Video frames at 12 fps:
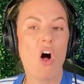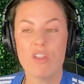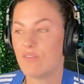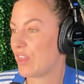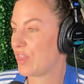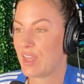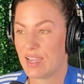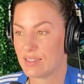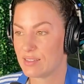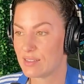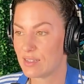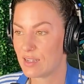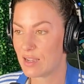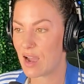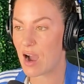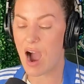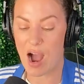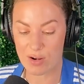the things
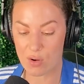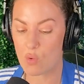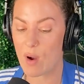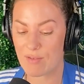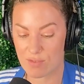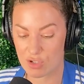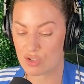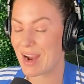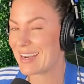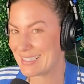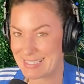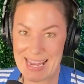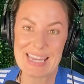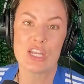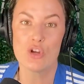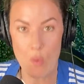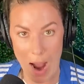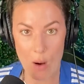on whoever's trying to take
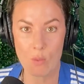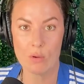you out.